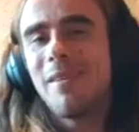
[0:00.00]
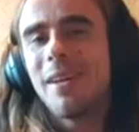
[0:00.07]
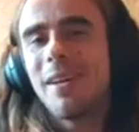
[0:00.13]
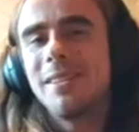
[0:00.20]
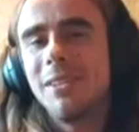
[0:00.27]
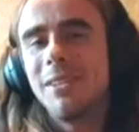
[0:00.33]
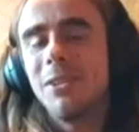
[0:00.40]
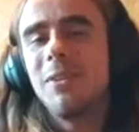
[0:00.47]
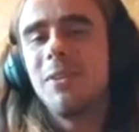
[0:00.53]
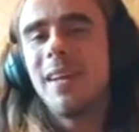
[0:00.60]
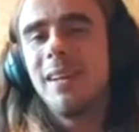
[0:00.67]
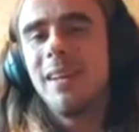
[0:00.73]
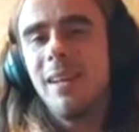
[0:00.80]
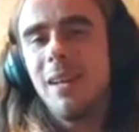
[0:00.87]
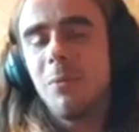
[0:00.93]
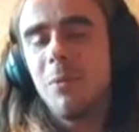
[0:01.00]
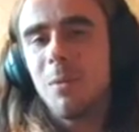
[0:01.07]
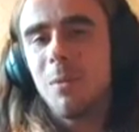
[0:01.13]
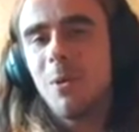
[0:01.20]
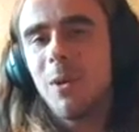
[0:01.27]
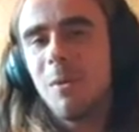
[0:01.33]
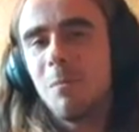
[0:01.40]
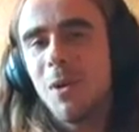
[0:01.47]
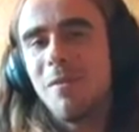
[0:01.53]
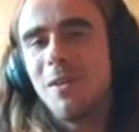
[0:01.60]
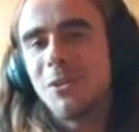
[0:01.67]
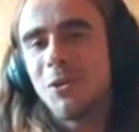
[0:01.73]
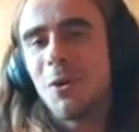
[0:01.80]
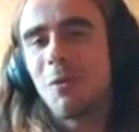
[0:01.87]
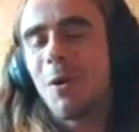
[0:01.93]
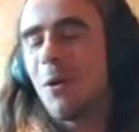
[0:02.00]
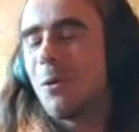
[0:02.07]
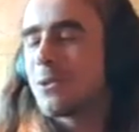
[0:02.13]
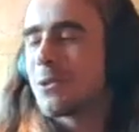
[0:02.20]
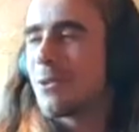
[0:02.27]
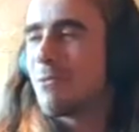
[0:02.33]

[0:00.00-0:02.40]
had to do that in one of my previous doc roles,